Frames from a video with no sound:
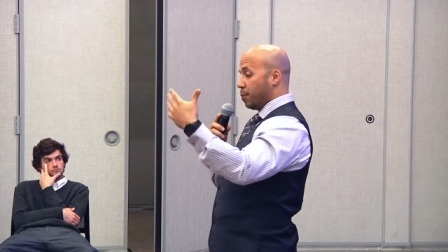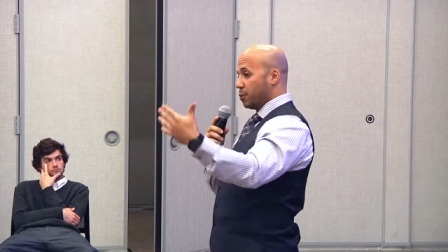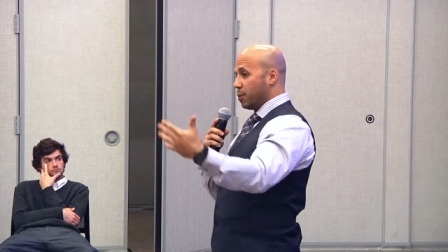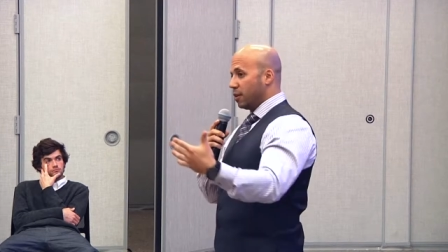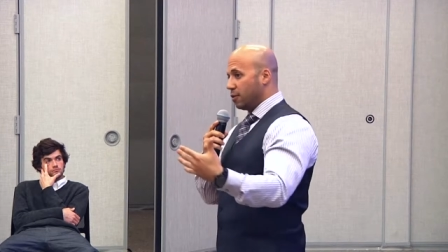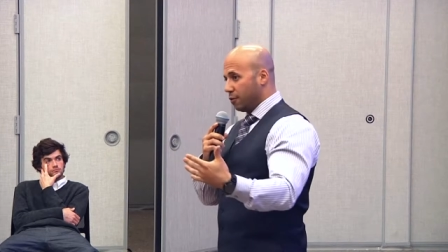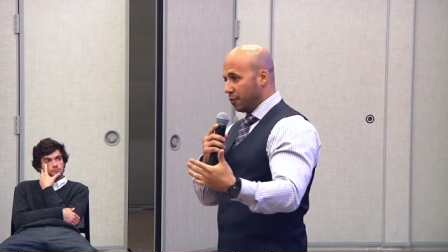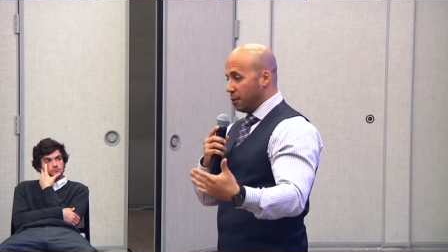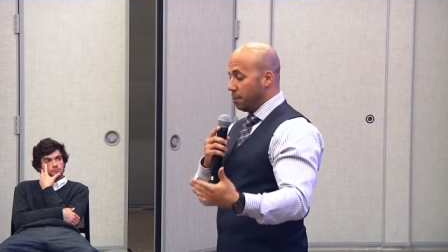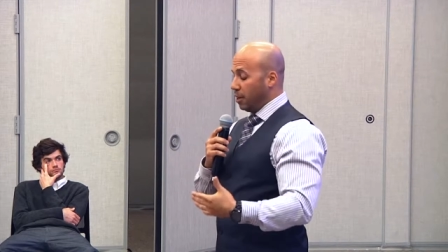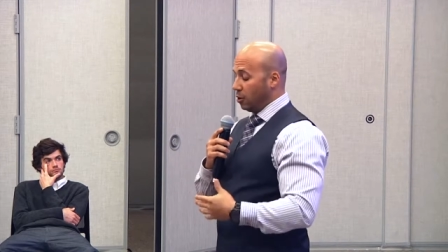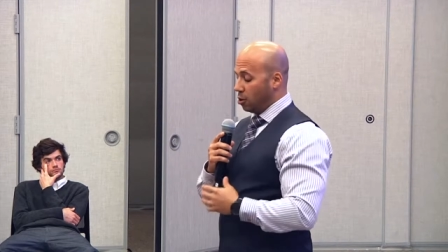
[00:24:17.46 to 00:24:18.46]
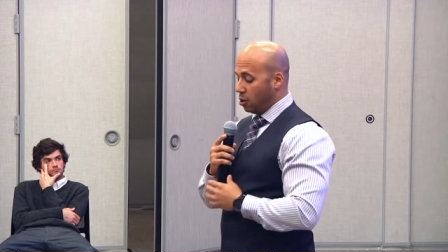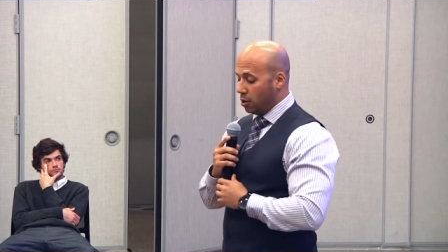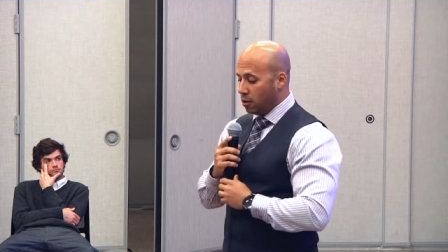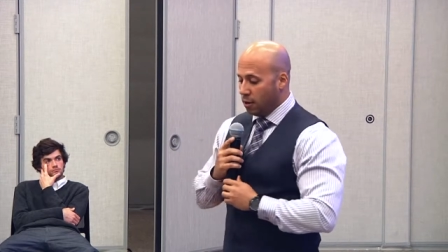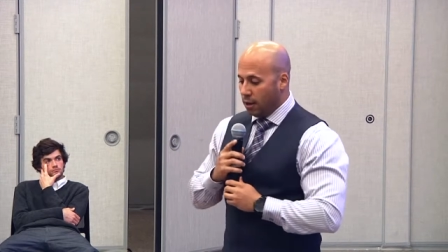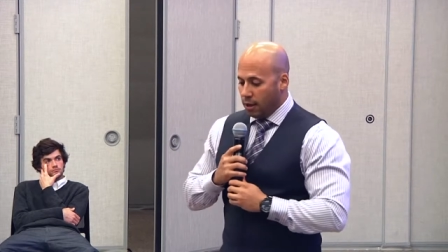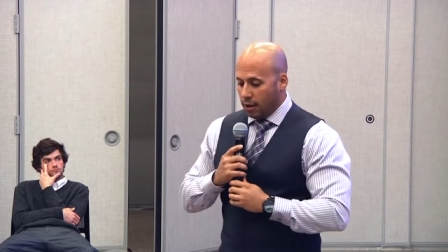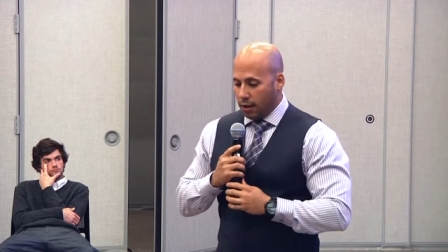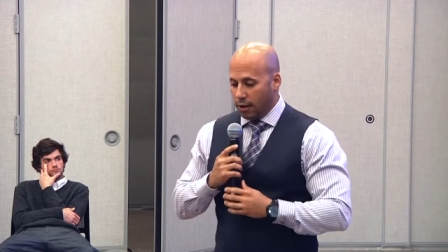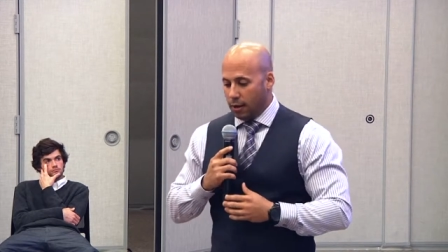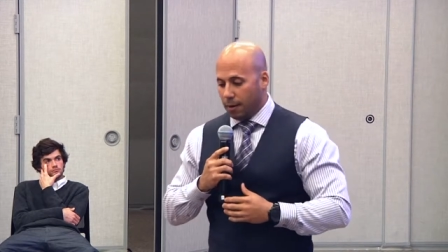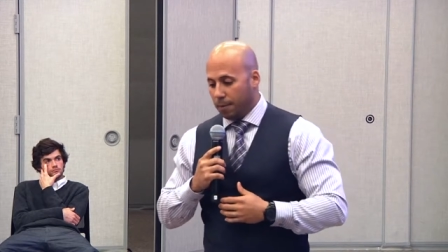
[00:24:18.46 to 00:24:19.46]
a perspective of it being art.
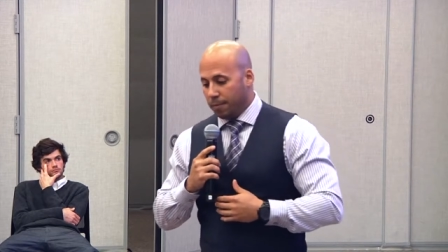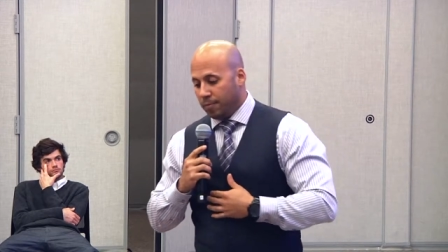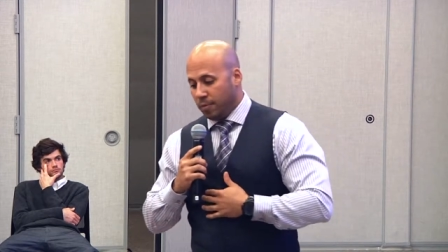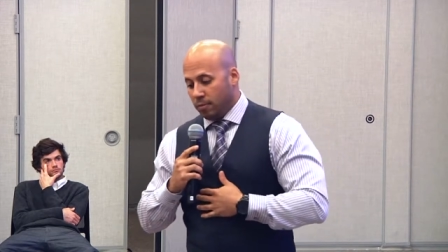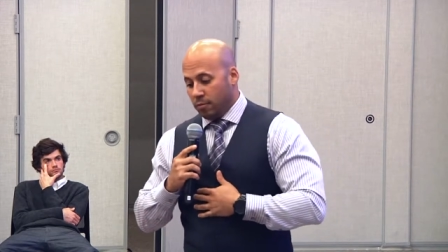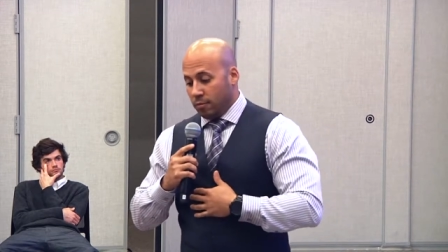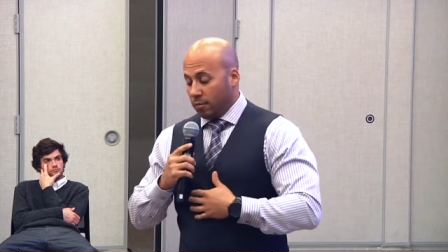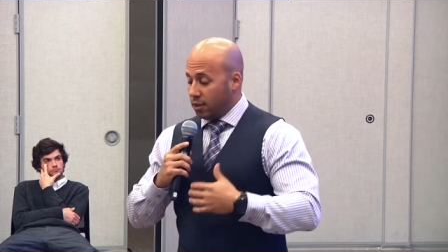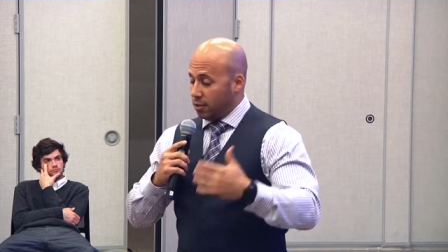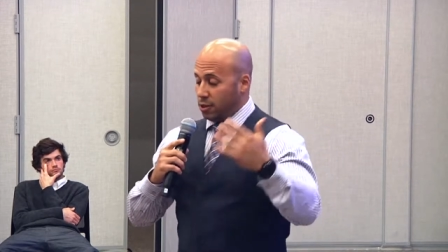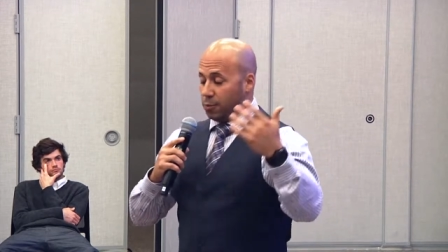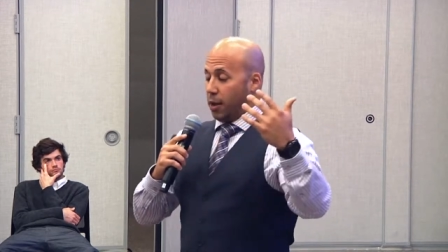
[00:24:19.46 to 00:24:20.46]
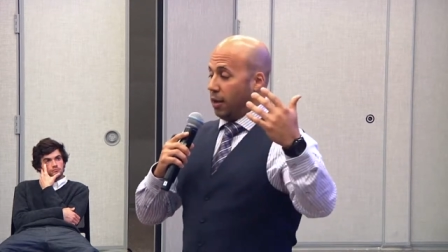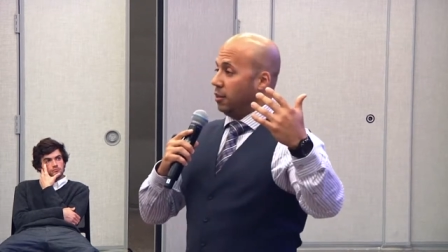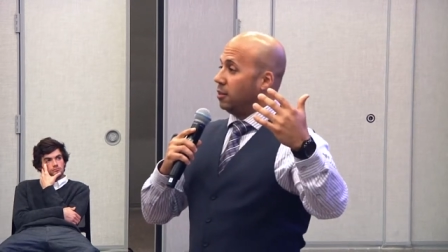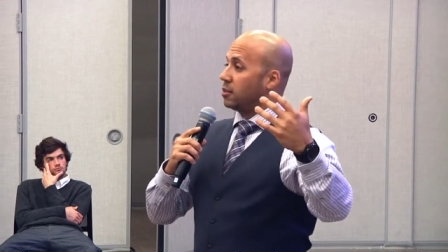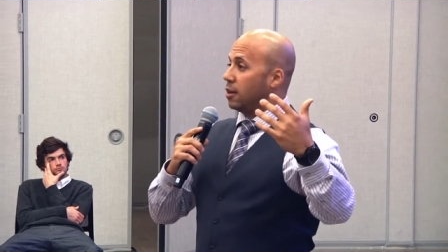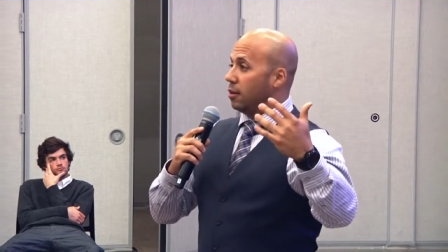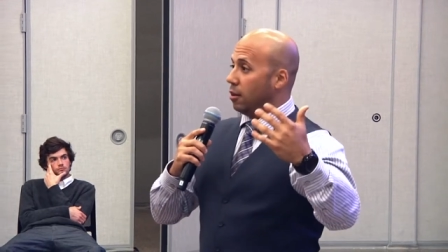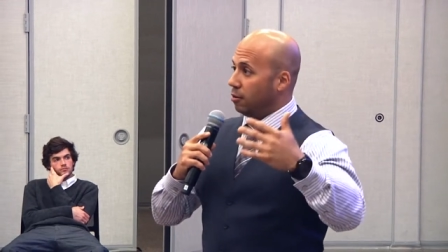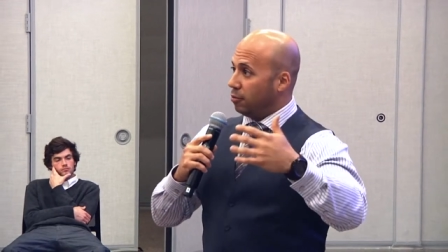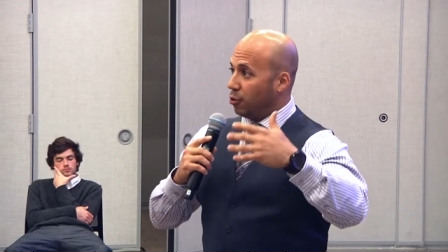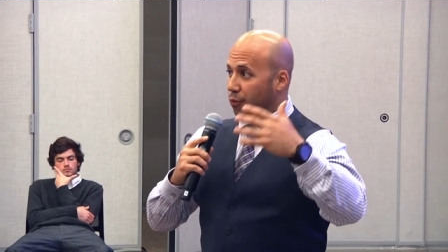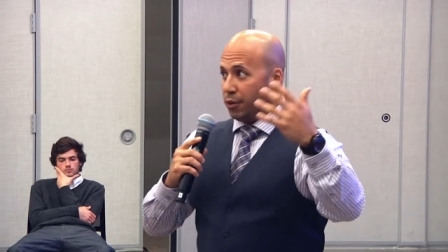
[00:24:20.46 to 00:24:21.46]
Um, because there's paintings that
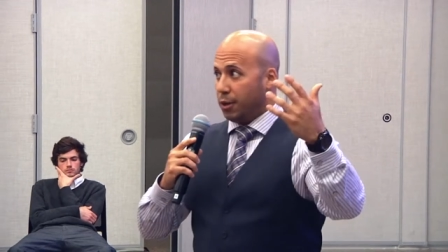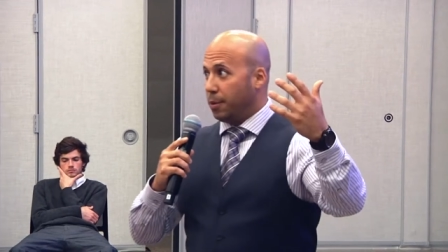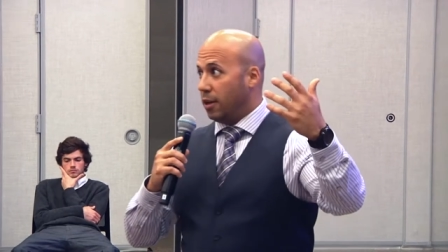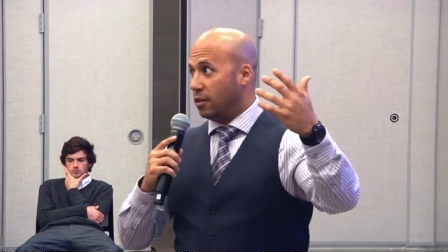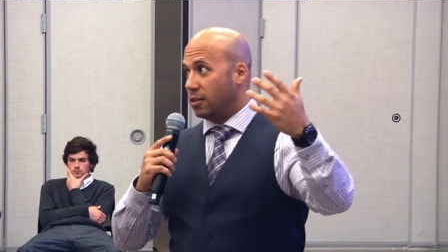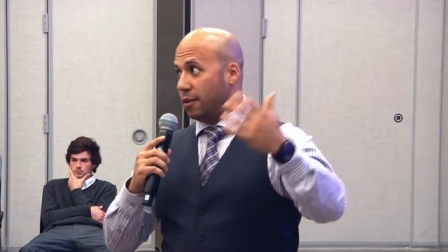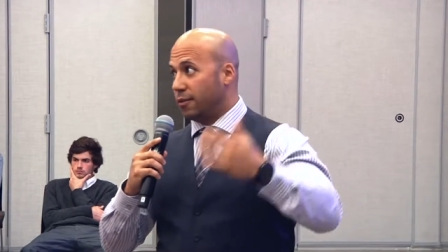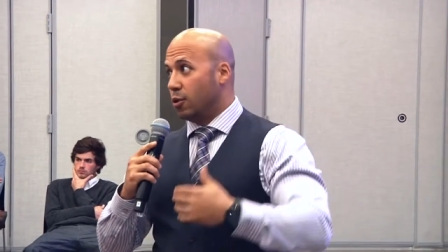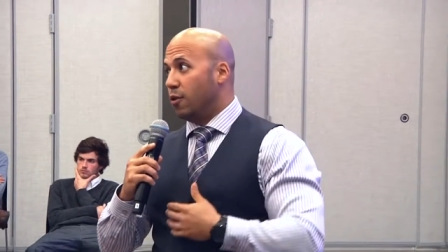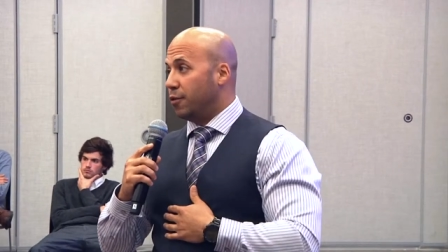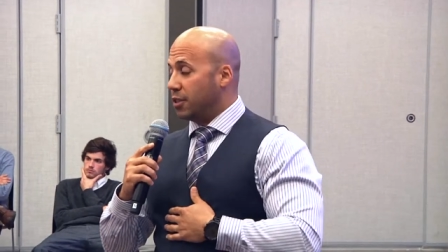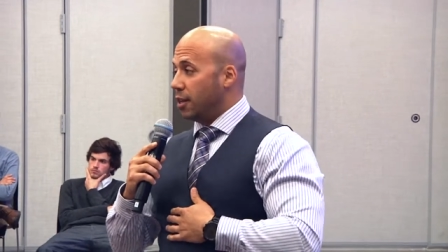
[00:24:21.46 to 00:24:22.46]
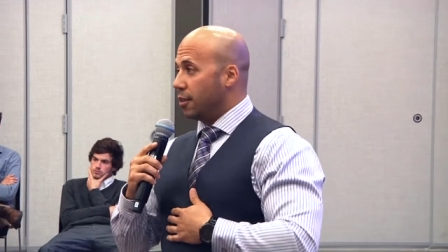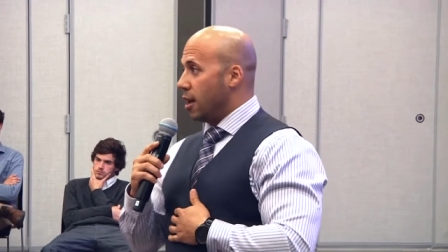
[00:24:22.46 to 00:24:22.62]
of uh, graffiti paintings that have sold for ten